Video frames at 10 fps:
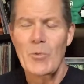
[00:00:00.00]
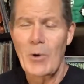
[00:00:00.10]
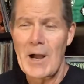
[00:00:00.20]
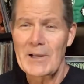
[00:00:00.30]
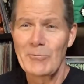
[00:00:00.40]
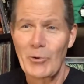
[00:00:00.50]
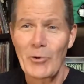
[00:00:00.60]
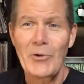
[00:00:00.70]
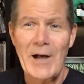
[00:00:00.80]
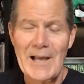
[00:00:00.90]
Rock and
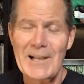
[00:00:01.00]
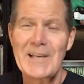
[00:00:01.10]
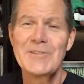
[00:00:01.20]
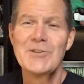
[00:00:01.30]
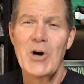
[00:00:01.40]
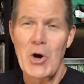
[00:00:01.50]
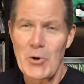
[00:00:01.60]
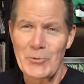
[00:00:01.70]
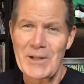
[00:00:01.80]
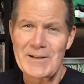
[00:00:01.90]
Roll, I like to
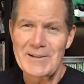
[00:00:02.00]
own it.